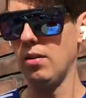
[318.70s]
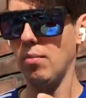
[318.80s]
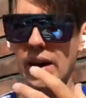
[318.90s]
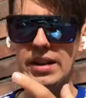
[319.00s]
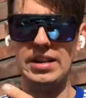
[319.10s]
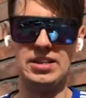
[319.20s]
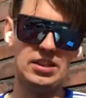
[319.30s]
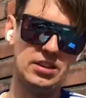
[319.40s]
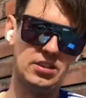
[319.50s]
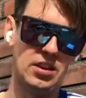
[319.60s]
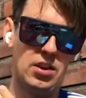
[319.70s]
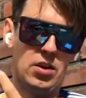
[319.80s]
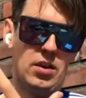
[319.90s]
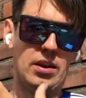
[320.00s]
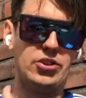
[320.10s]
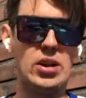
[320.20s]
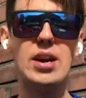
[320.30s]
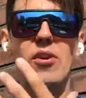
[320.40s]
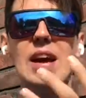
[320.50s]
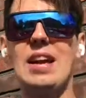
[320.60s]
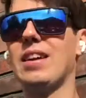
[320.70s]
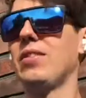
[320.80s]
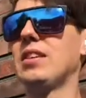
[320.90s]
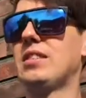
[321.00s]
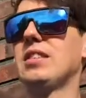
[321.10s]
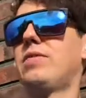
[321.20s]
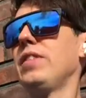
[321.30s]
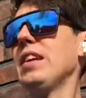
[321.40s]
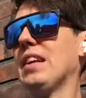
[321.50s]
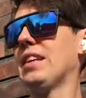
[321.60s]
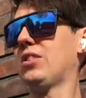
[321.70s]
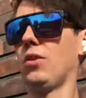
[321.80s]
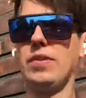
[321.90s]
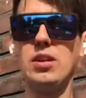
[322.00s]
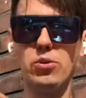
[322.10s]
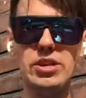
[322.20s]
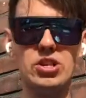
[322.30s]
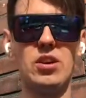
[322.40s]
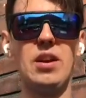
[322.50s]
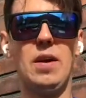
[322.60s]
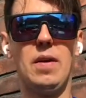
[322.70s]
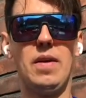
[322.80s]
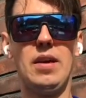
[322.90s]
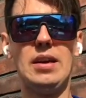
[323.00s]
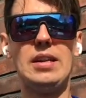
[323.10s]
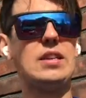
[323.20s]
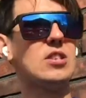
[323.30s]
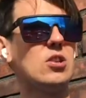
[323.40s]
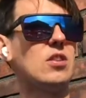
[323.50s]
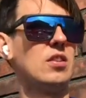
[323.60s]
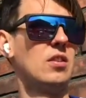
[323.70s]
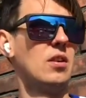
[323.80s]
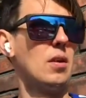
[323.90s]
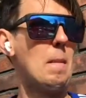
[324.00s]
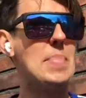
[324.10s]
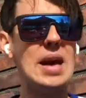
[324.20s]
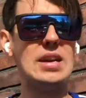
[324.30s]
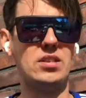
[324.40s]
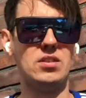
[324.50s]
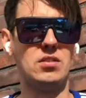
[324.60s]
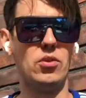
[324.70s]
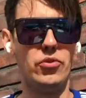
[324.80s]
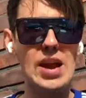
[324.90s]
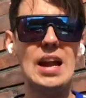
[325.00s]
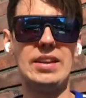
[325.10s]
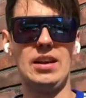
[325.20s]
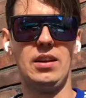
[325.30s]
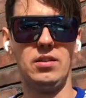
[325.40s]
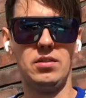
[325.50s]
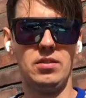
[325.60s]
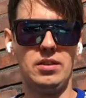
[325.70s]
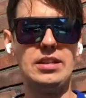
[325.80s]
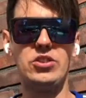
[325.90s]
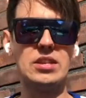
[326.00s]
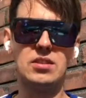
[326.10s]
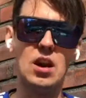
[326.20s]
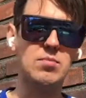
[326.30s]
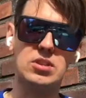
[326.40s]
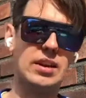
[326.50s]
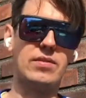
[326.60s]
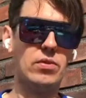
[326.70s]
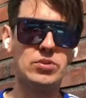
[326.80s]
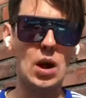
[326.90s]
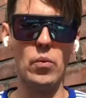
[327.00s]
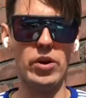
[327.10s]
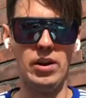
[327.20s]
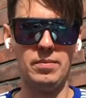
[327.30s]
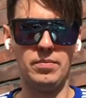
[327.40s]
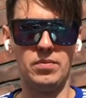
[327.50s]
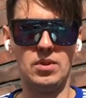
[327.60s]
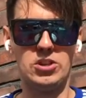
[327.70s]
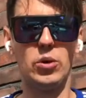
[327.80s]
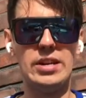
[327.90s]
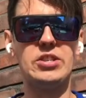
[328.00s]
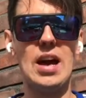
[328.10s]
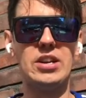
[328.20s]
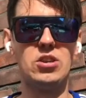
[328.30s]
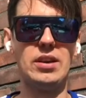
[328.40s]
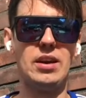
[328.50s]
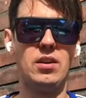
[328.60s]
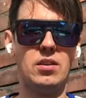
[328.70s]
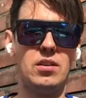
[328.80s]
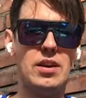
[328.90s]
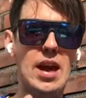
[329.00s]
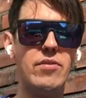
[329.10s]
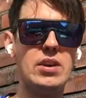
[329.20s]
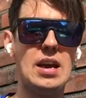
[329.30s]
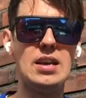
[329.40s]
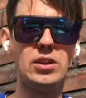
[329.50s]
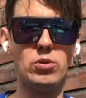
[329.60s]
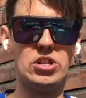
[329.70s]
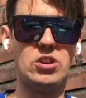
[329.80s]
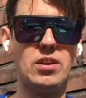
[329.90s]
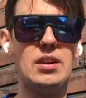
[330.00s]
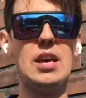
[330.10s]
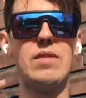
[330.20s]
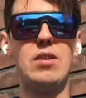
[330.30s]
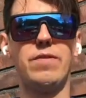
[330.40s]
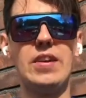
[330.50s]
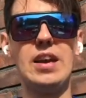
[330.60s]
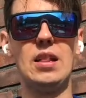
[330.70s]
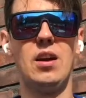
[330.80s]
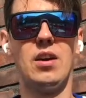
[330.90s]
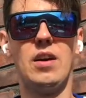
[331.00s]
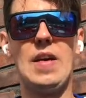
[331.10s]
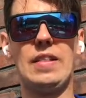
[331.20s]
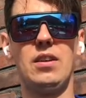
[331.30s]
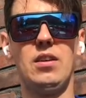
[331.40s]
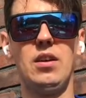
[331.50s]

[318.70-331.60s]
mind is generating these feelings of intuition, it doesn't base on reality. It just comes like from somewhere. So it's actually everyday intuition, even you feel that